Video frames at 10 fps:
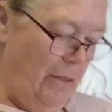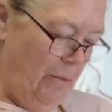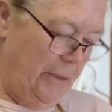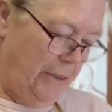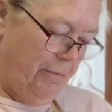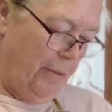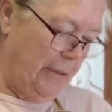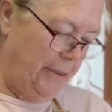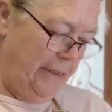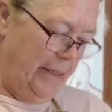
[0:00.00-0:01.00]
was the
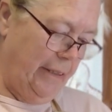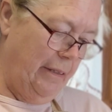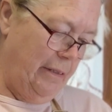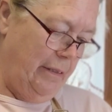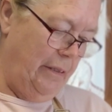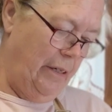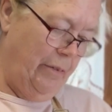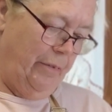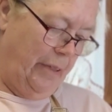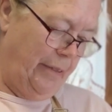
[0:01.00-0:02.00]
first thing,
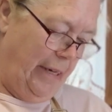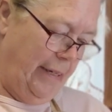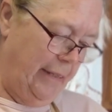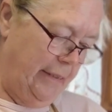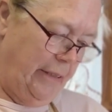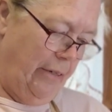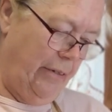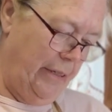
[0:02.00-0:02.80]
that they considered